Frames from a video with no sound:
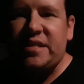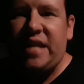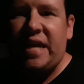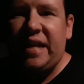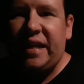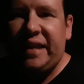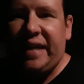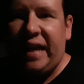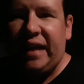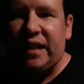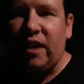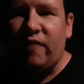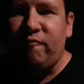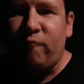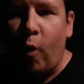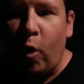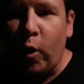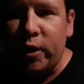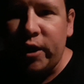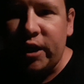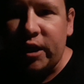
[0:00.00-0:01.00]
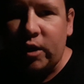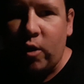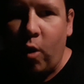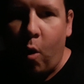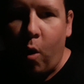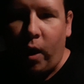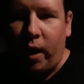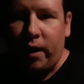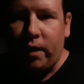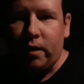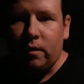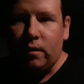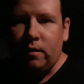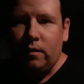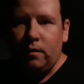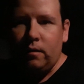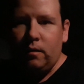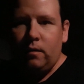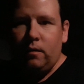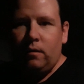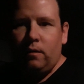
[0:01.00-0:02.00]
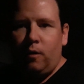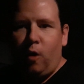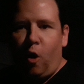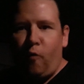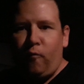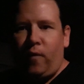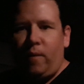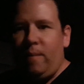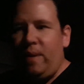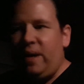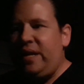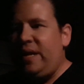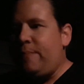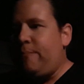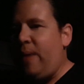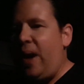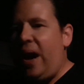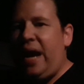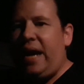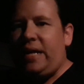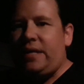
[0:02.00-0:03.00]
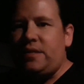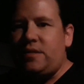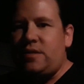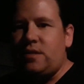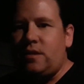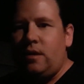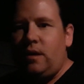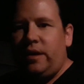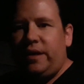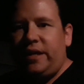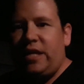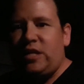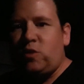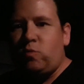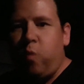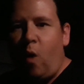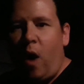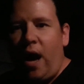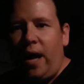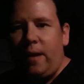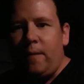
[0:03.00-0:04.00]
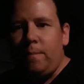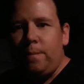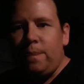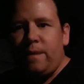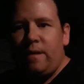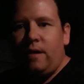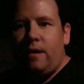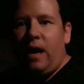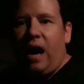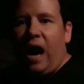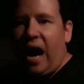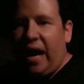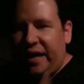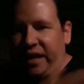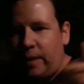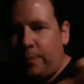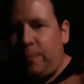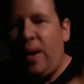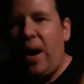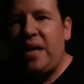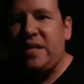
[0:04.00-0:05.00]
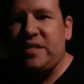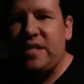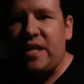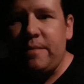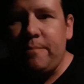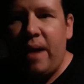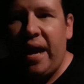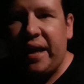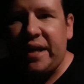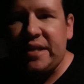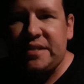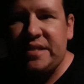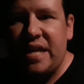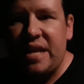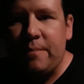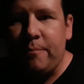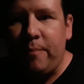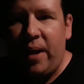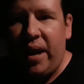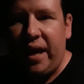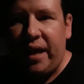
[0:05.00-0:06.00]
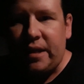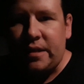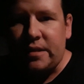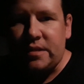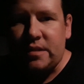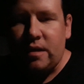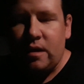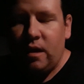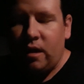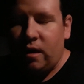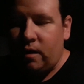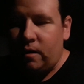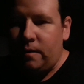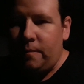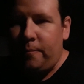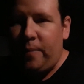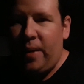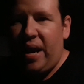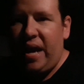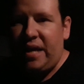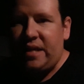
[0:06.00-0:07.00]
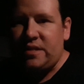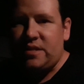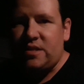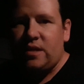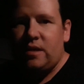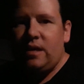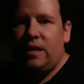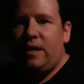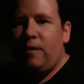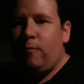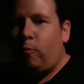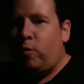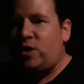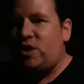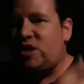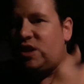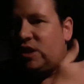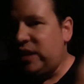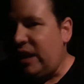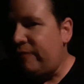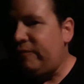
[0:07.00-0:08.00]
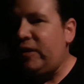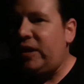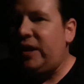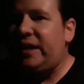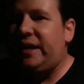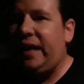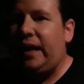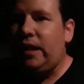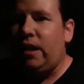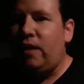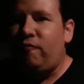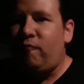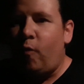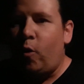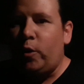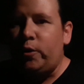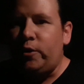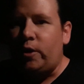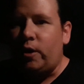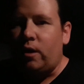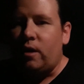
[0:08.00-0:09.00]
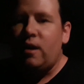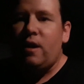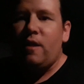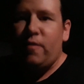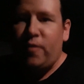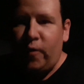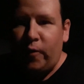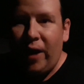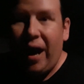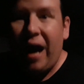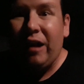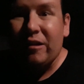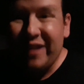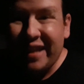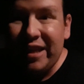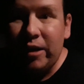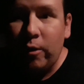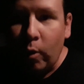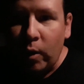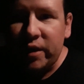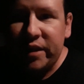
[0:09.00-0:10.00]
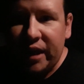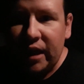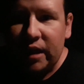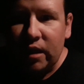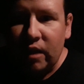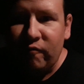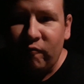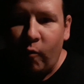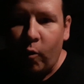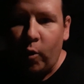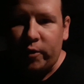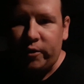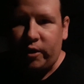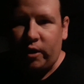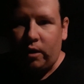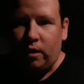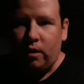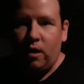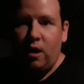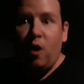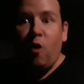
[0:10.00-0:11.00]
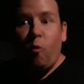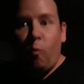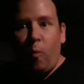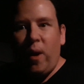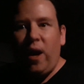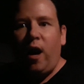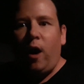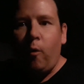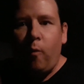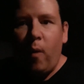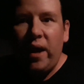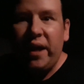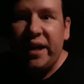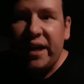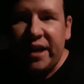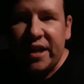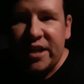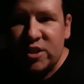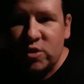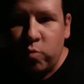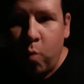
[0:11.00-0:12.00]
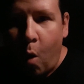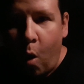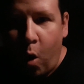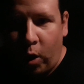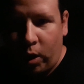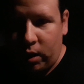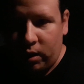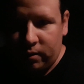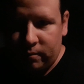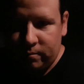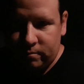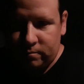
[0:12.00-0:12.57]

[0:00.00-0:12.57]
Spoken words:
of California to court over many bans. Guess what? High capacity magazine bans was lifted in California. They're now legal in California. We are winning this war.